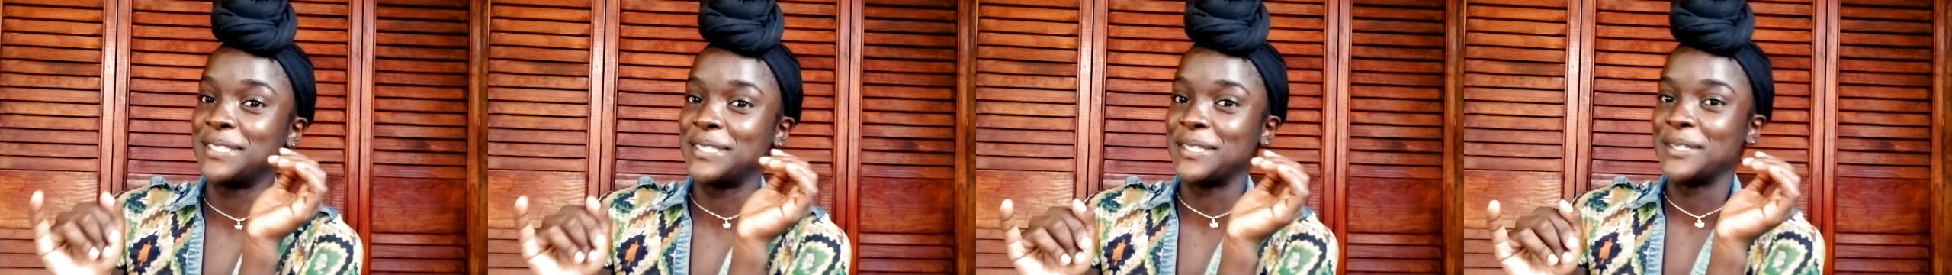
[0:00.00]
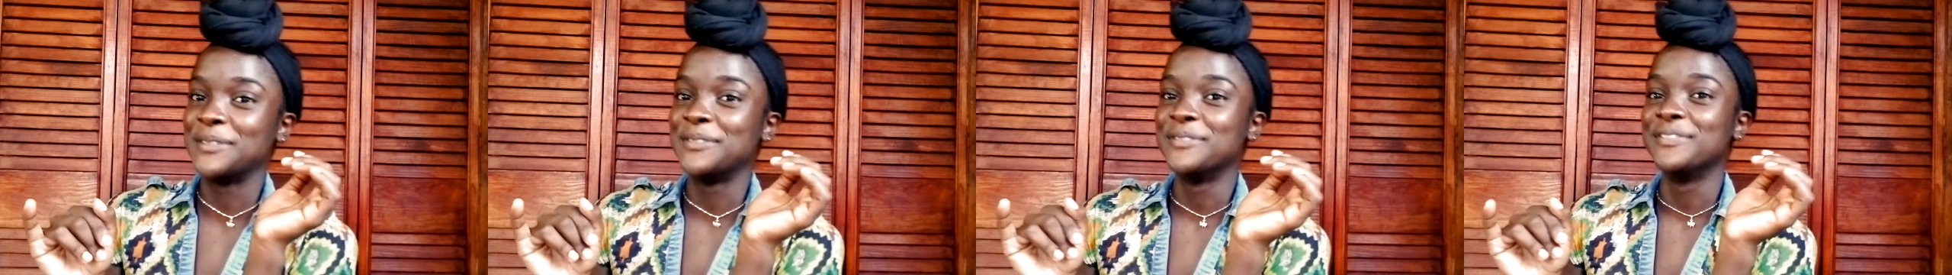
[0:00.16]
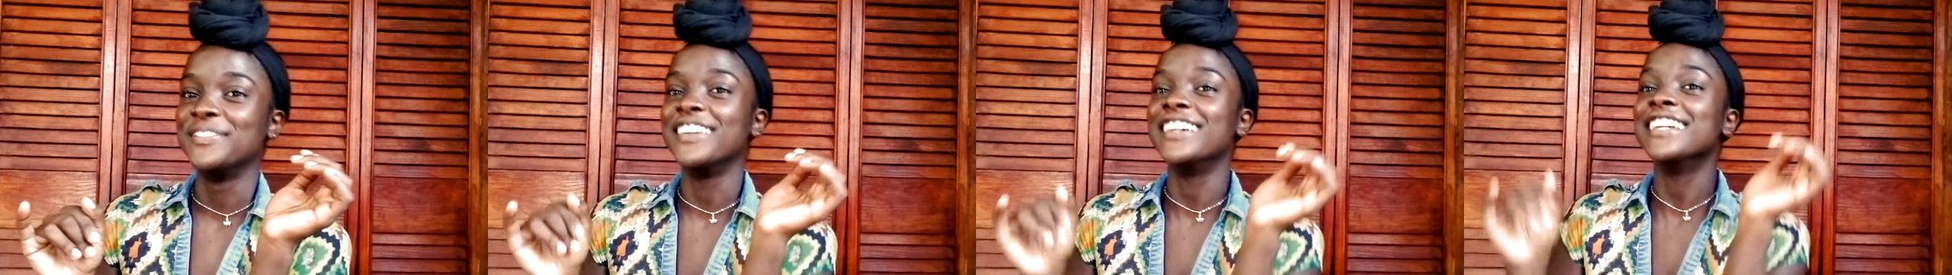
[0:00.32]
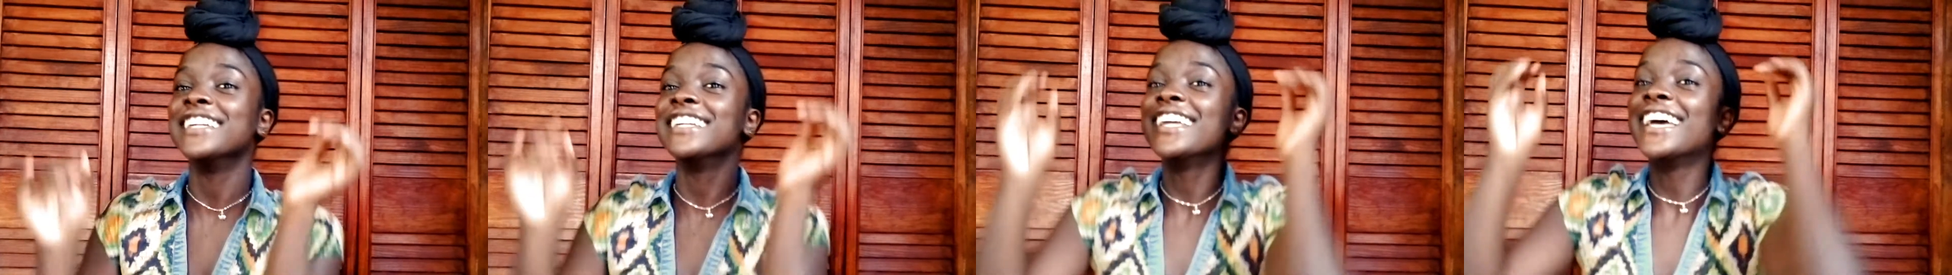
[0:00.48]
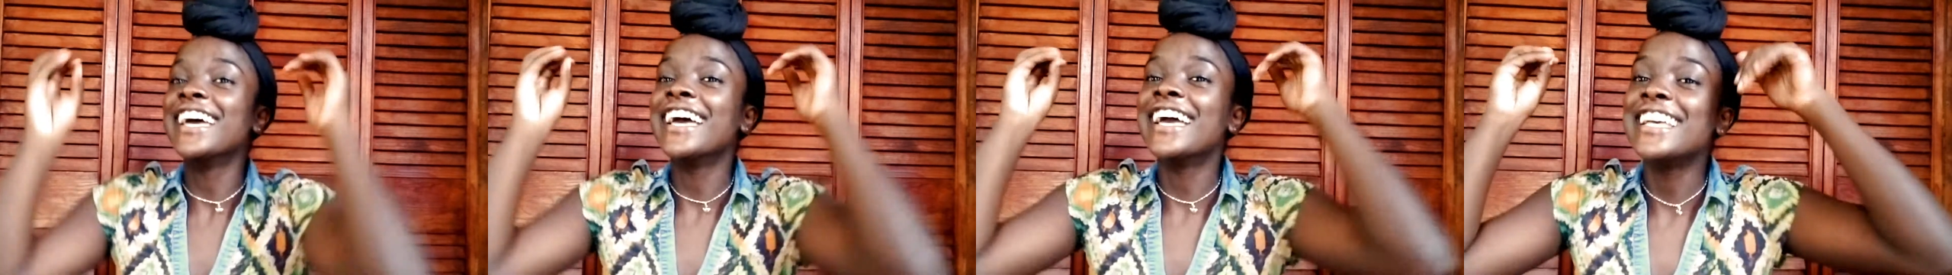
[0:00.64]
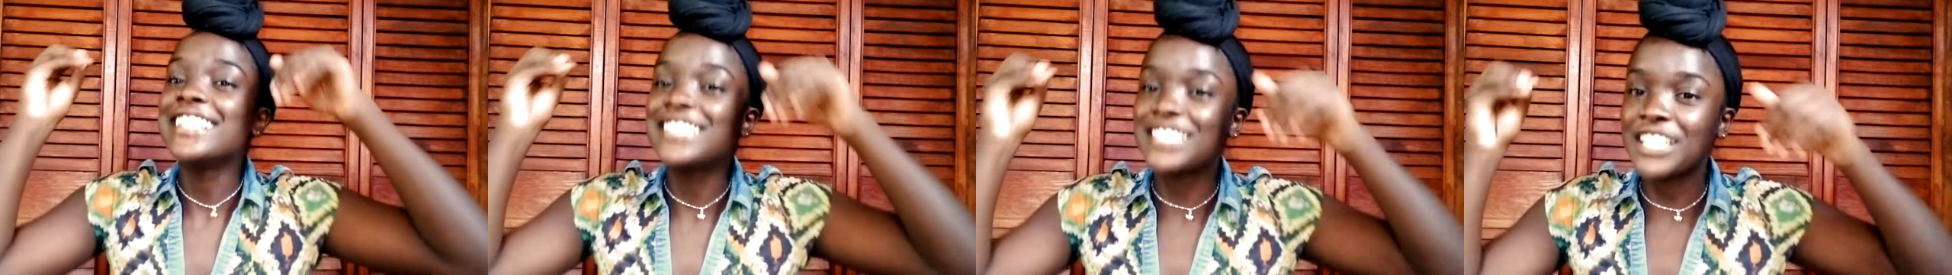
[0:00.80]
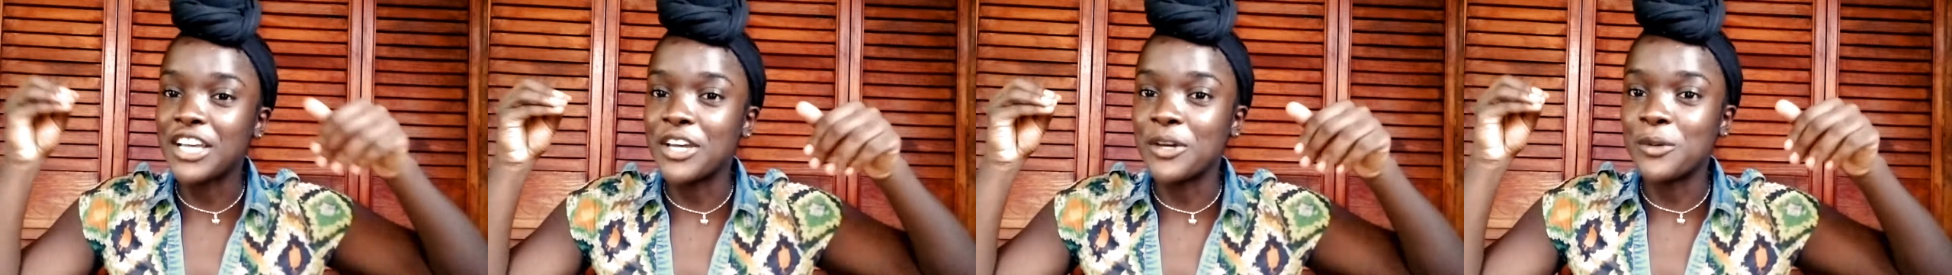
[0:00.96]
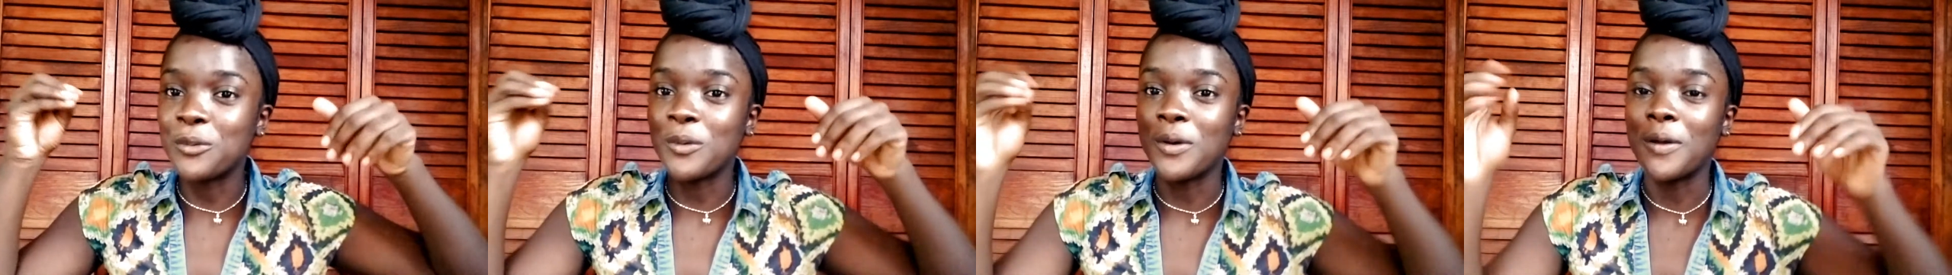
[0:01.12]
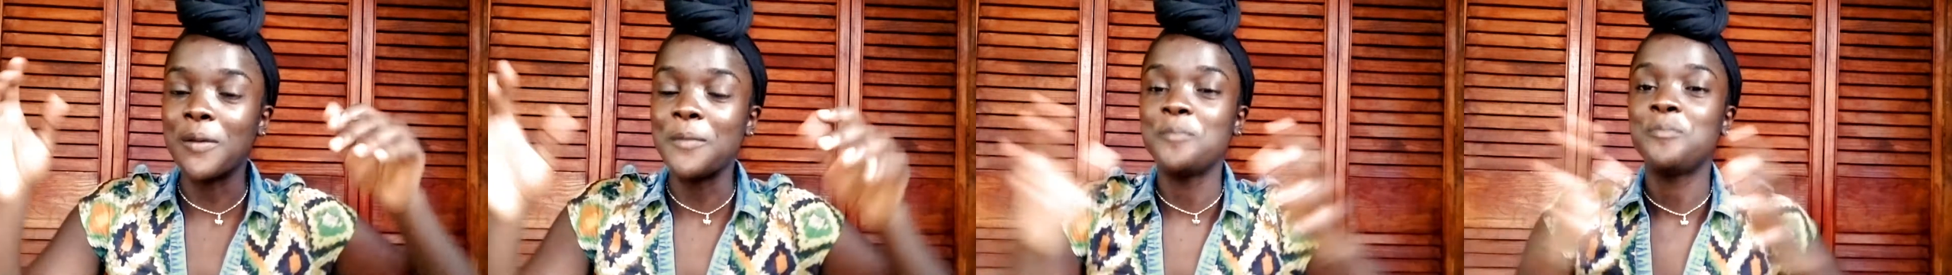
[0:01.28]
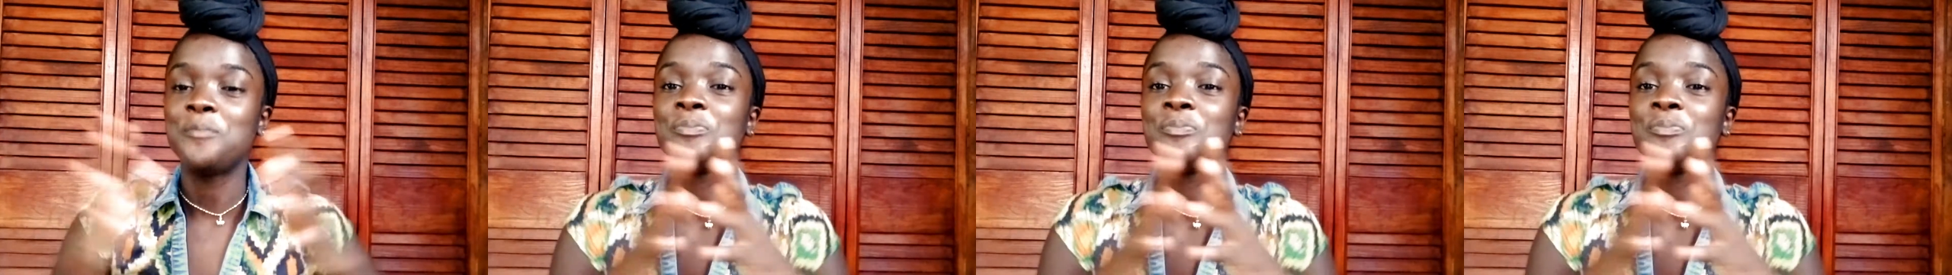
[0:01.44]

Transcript: soon, but it's a good one.